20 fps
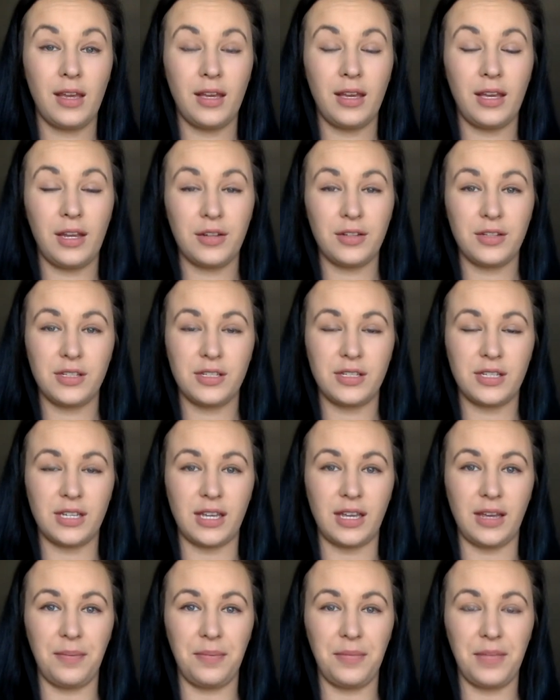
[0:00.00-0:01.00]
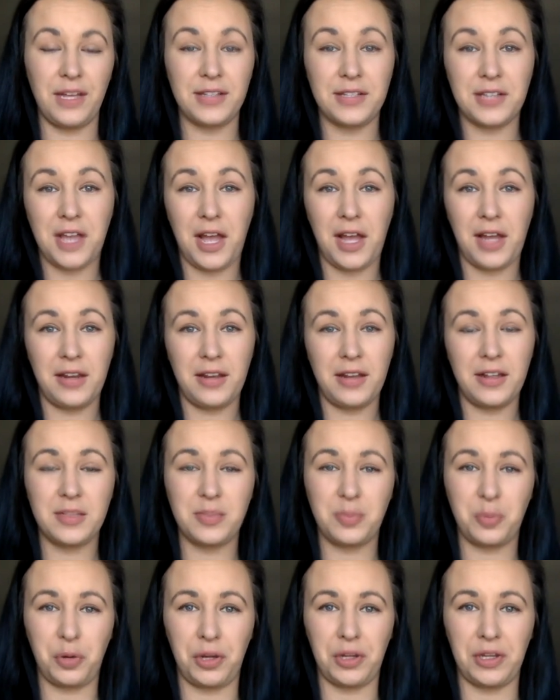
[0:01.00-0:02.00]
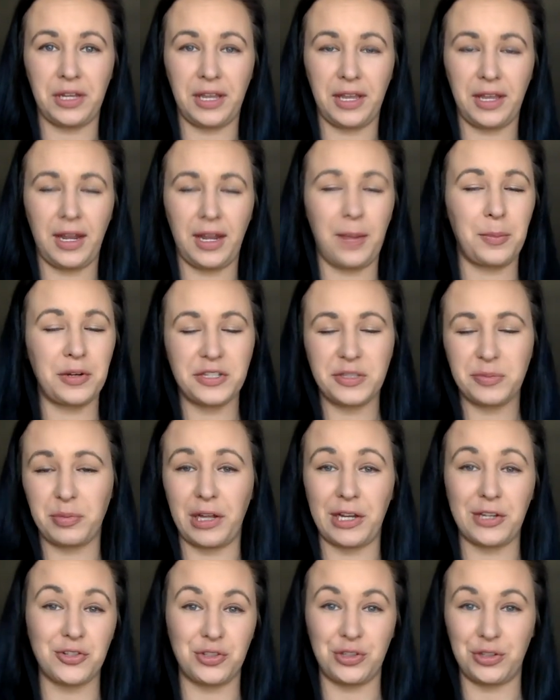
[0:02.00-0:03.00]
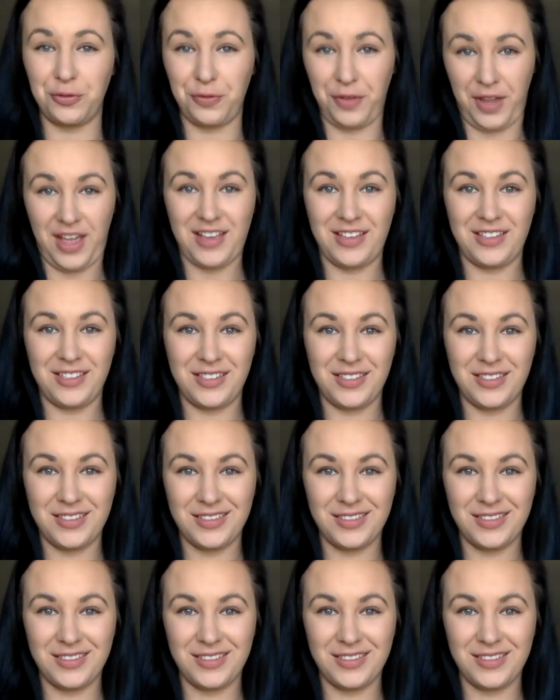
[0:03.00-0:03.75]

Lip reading: Here's the tea. It's hot, it's boiling, and I'm gonna splash it in your face.